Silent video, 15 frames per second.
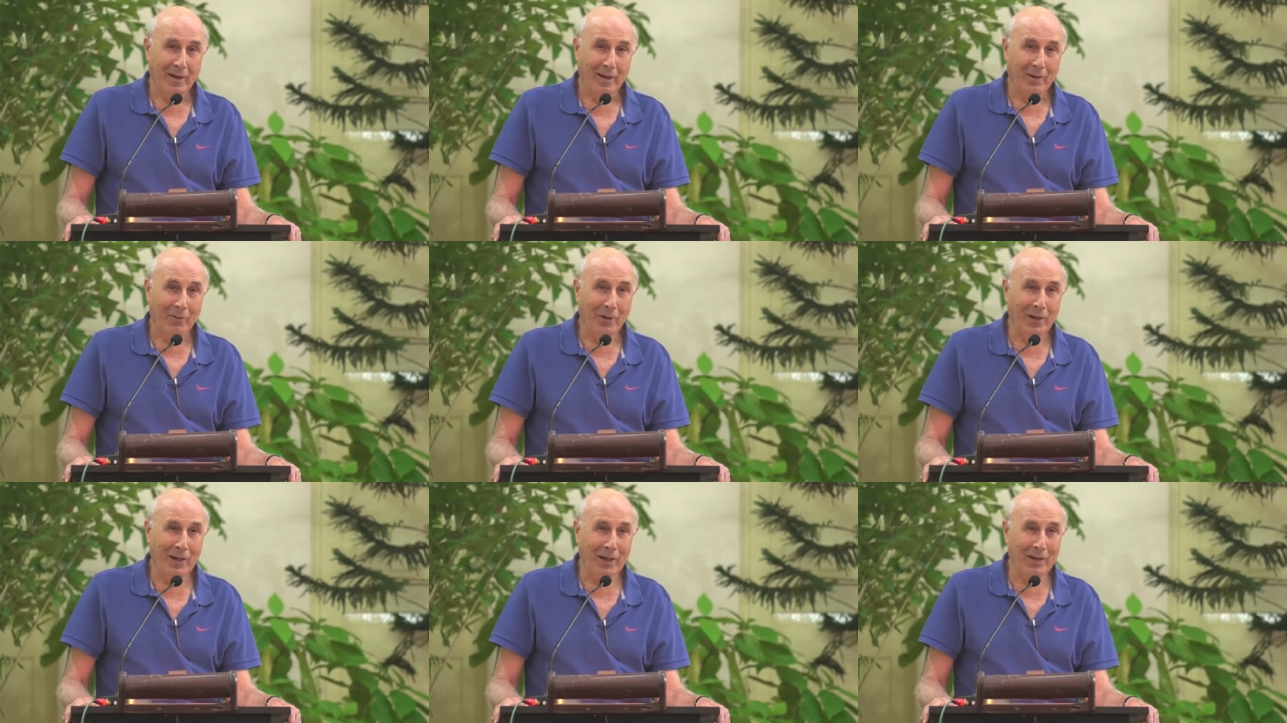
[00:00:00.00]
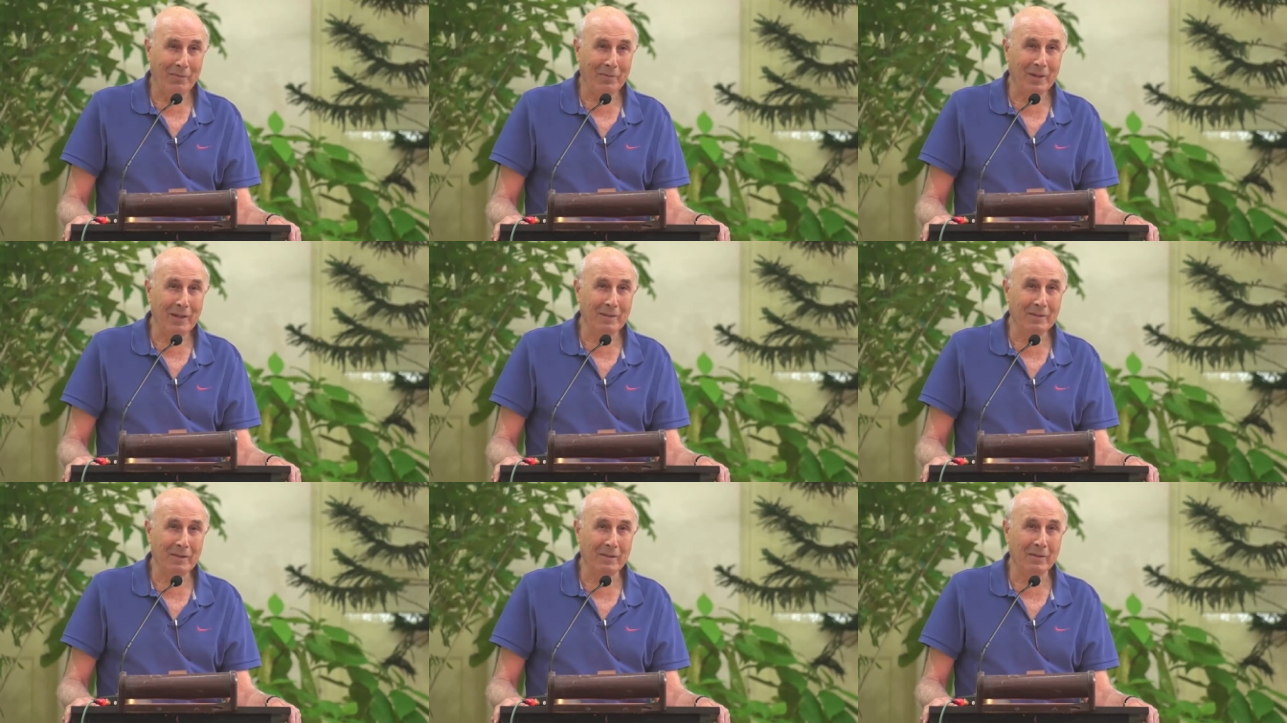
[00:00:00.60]
Well, I'm
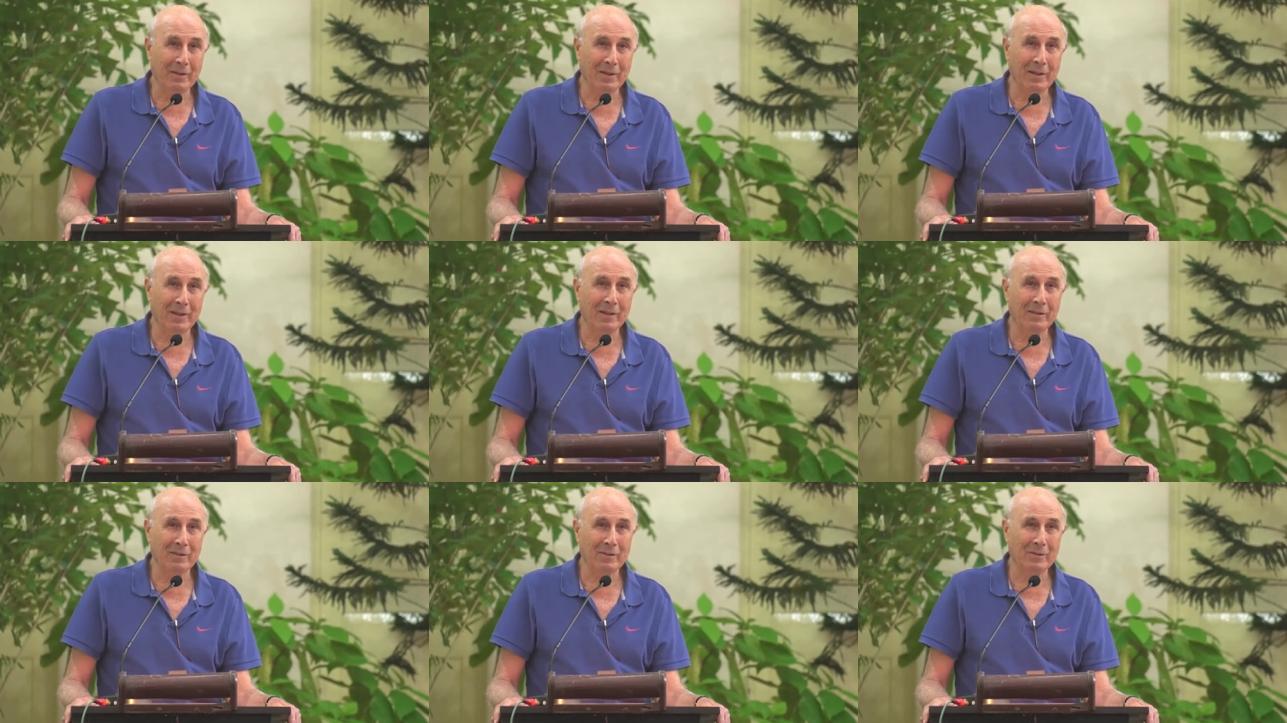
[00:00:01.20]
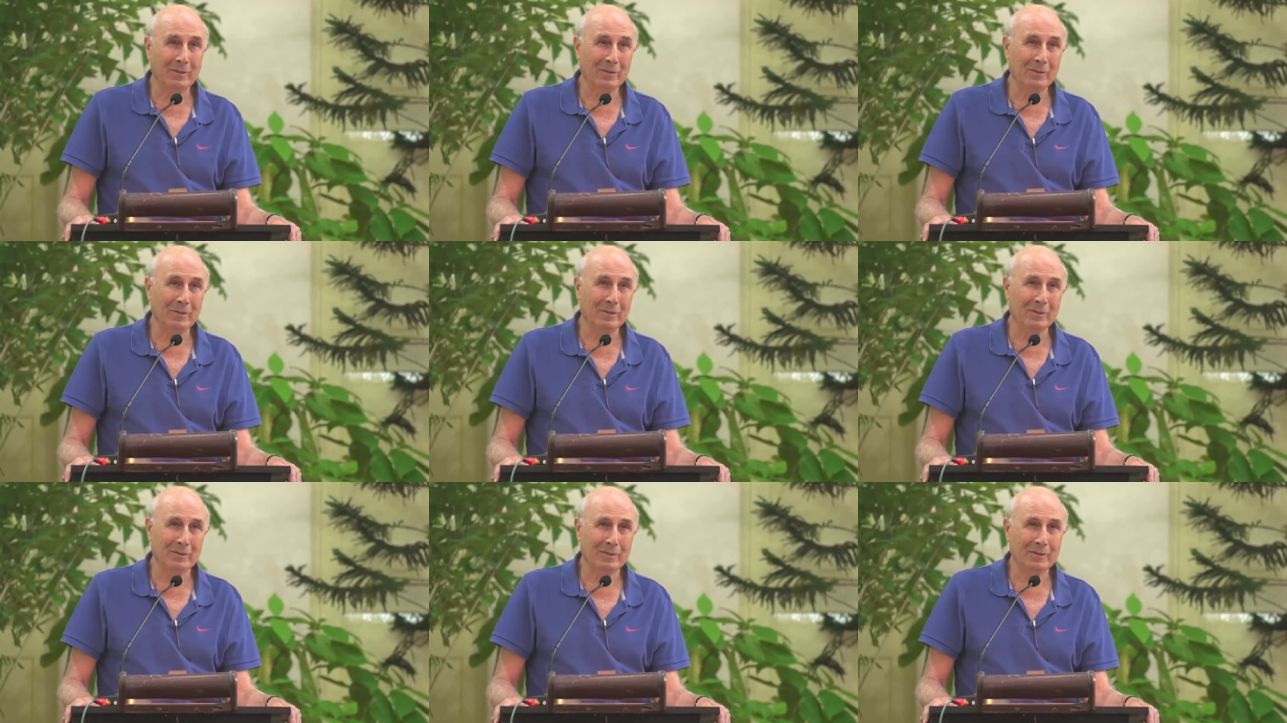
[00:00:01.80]
not going
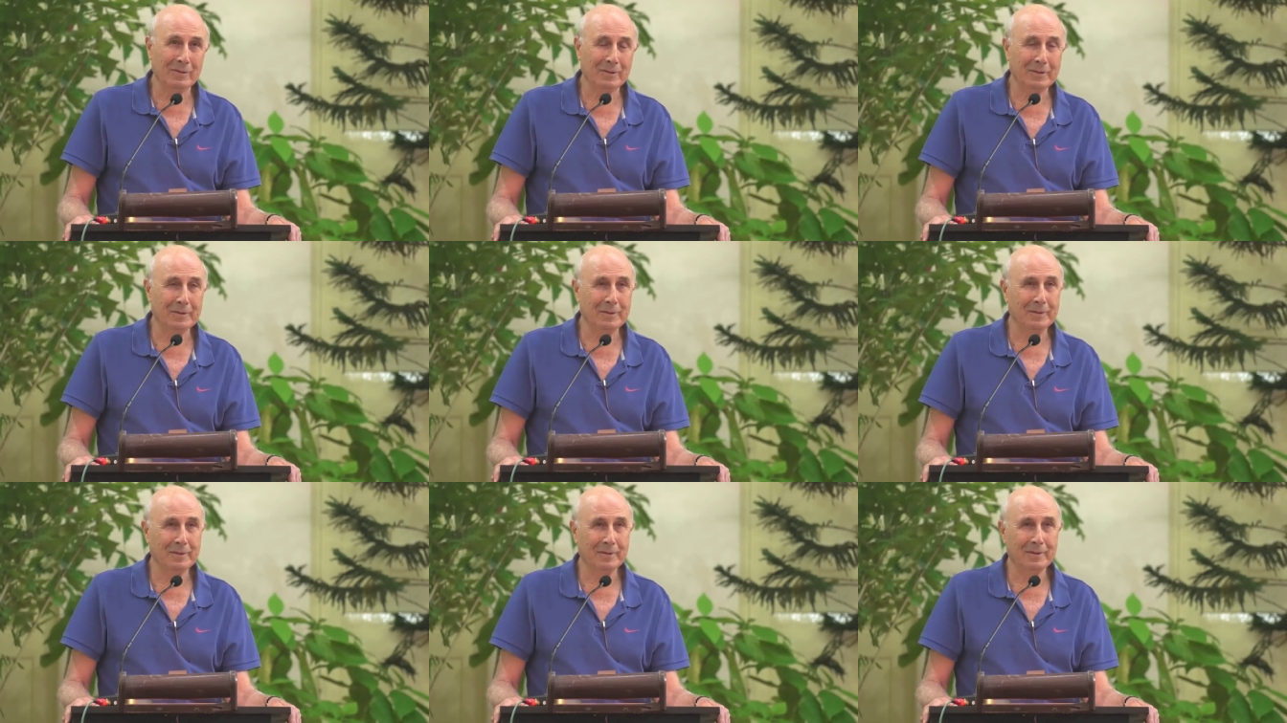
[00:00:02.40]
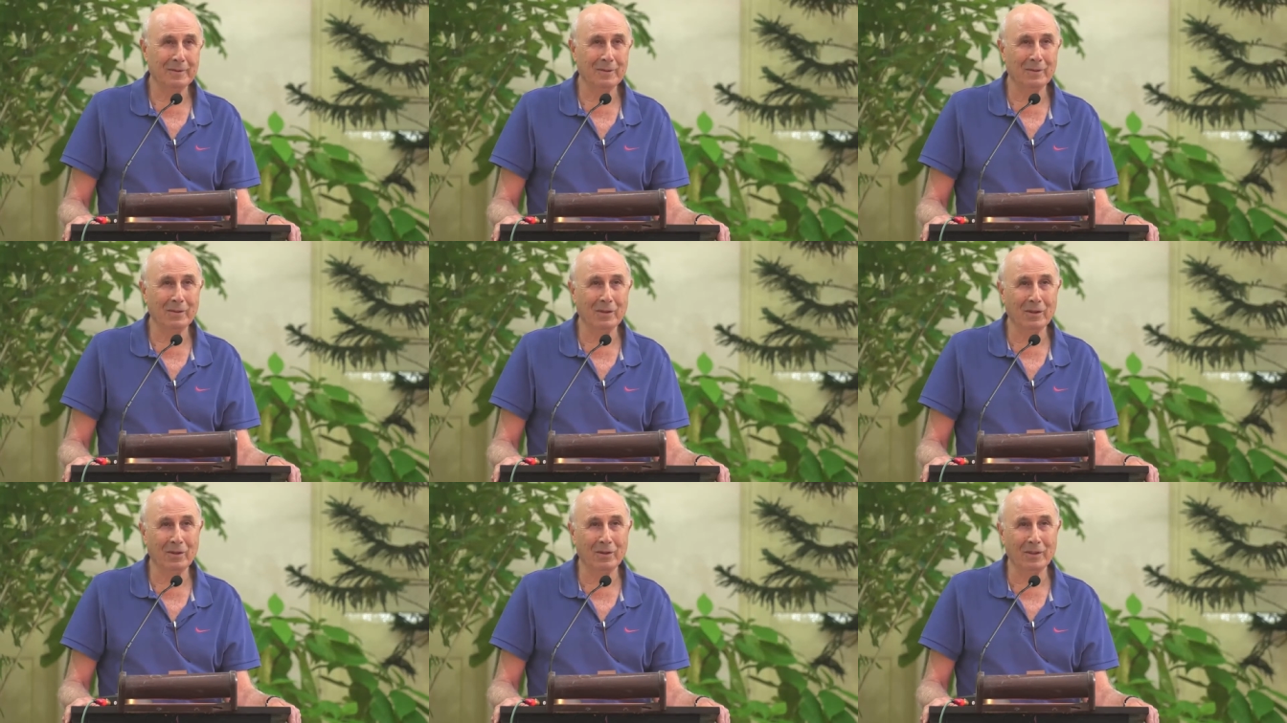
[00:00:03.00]
to
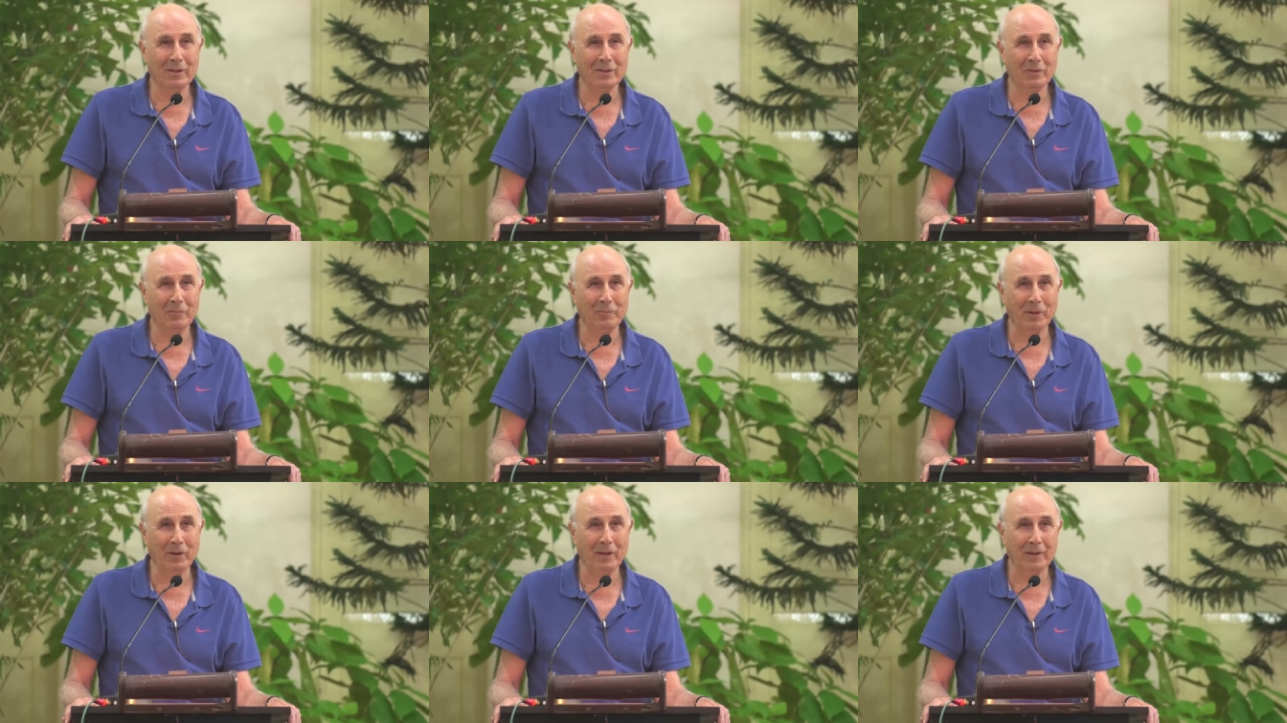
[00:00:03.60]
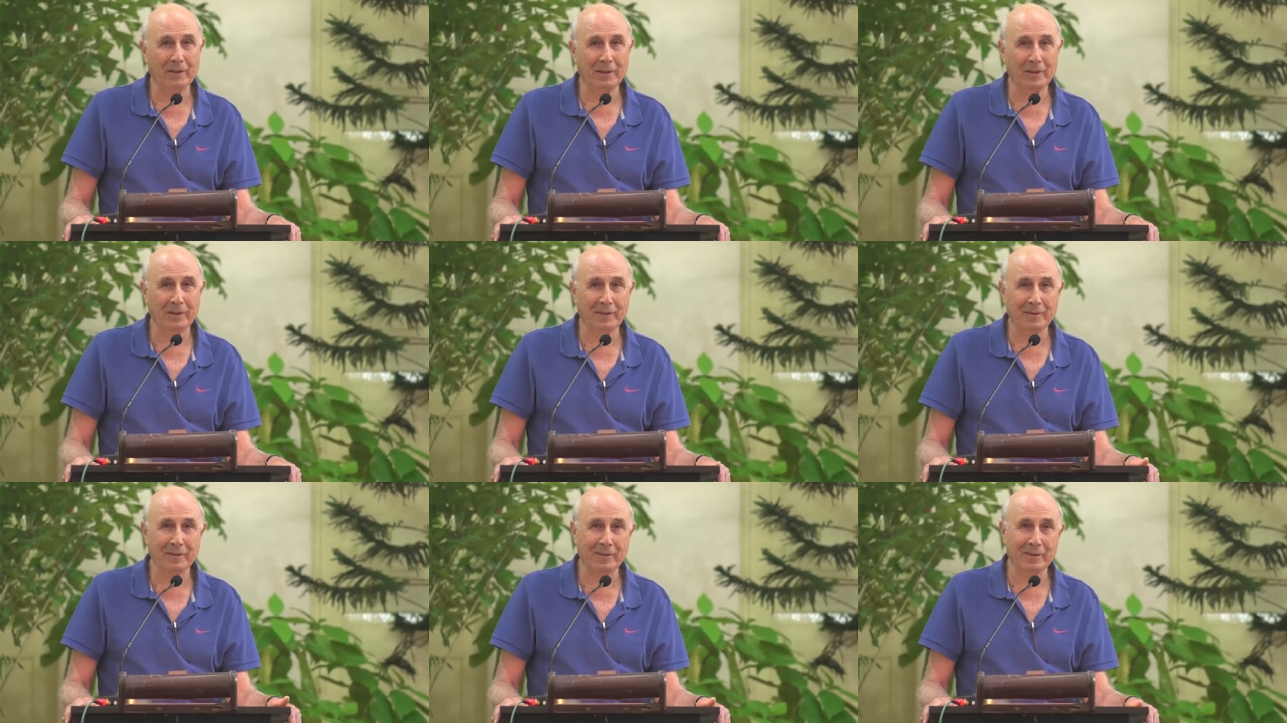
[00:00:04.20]
go into
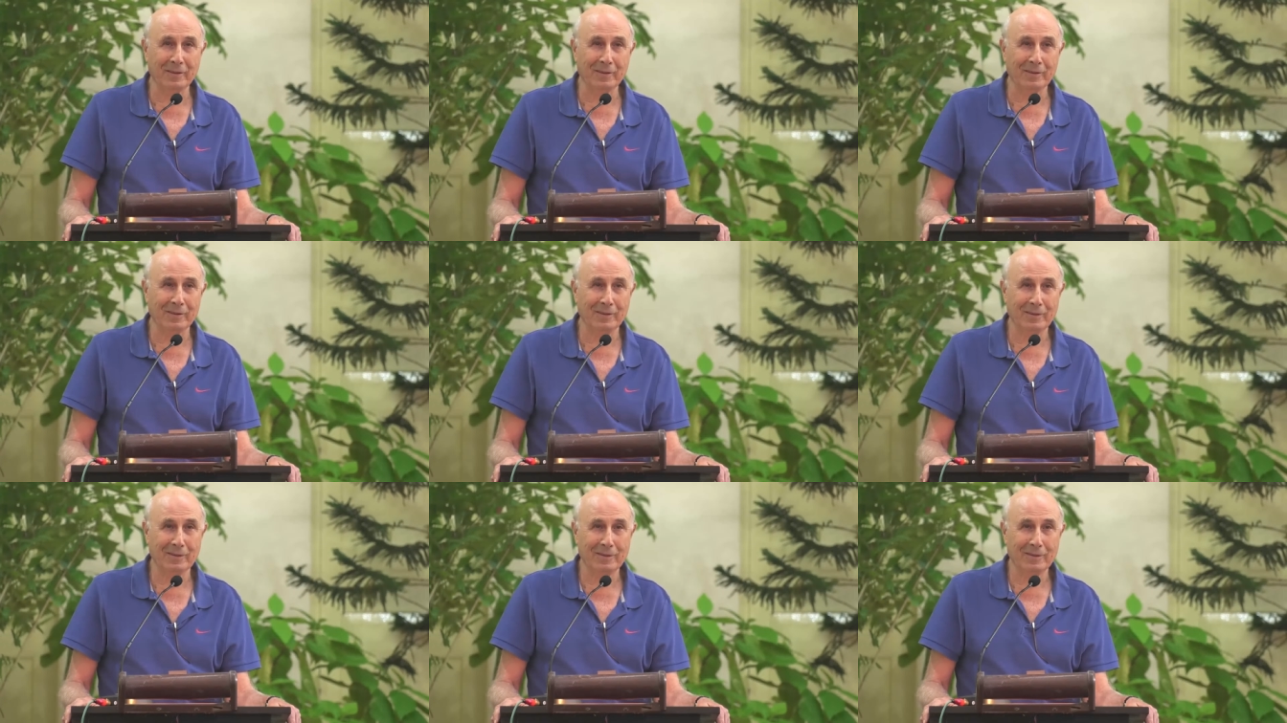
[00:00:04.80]
politics and